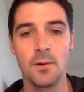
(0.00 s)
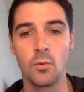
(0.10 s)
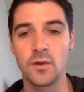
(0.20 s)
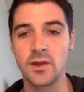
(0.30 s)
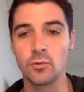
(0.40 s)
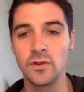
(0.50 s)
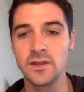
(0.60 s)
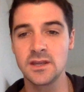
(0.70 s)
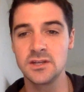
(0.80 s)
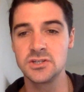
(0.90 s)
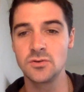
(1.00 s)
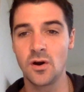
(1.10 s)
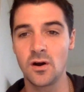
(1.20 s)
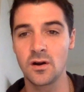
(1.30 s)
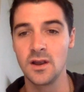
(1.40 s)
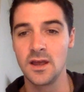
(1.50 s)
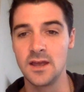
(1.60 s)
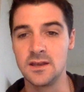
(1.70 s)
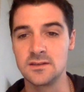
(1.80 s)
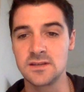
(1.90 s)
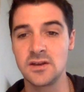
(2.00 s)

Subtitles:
but where they really get you are is